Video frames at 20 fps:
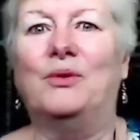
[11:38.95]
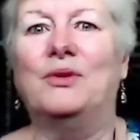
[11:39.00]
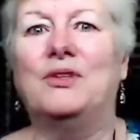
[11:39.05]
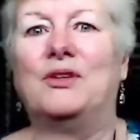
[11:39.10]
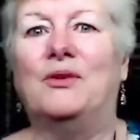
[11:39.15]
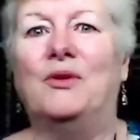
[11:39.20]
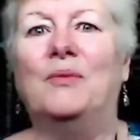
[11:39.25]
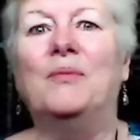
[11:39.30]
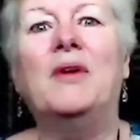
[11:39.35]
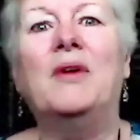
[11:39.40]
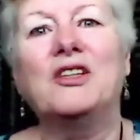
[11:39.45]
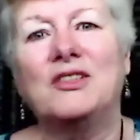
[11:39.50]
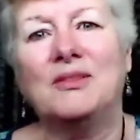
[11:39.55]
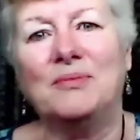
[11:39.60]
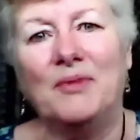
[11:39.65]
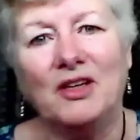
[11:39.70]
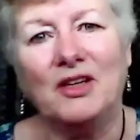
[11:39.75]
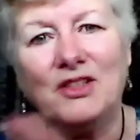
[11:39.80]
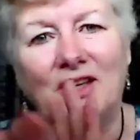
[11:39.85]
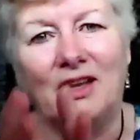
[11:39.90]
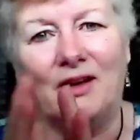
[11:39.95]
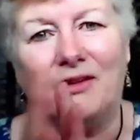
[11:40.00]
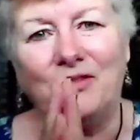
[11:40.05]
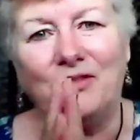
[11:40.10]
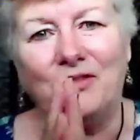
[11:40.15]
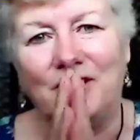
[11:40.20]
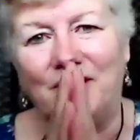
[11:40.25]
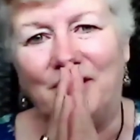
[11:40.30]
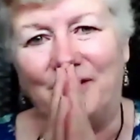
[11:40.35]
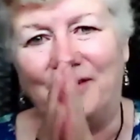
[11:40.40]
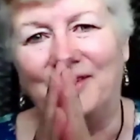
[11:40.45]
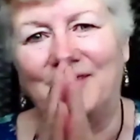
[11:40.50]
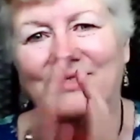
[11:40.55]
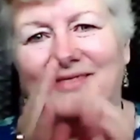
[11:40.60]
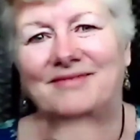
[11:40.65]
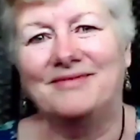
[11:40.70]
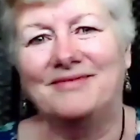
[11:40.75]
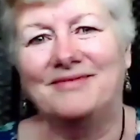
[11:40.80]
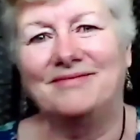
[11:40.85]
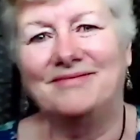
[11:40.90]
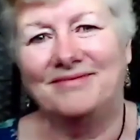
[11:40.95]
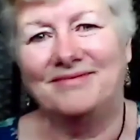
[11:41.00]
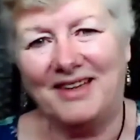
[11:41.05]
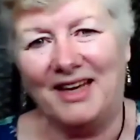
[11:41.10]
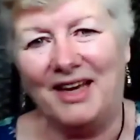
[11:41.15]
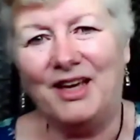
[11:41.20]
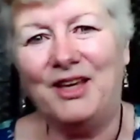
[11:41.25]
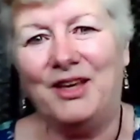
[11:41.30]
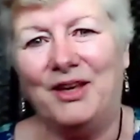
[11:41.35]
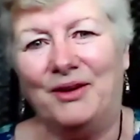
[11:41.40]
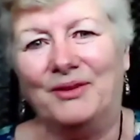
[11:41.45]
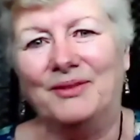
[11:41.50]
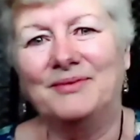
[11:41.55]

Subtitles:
So much, much love to you. Thank you.